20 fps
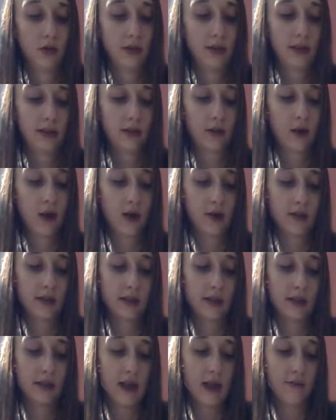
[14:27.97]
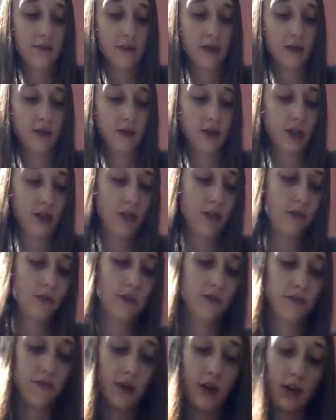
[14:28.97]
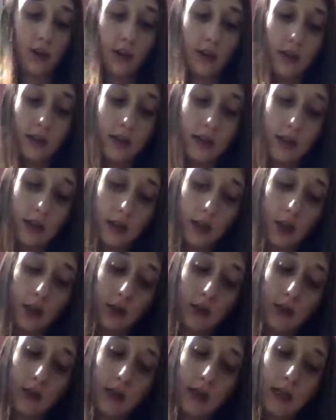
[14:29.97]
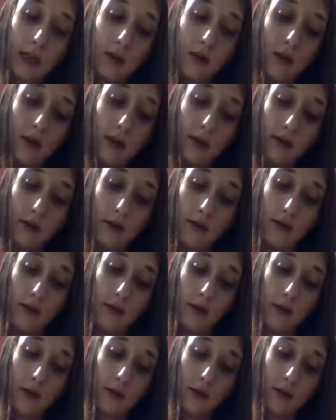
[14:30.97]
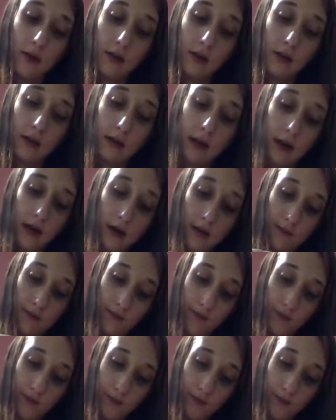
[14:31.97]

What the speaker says: to causing that mildew and fungus that you see on some.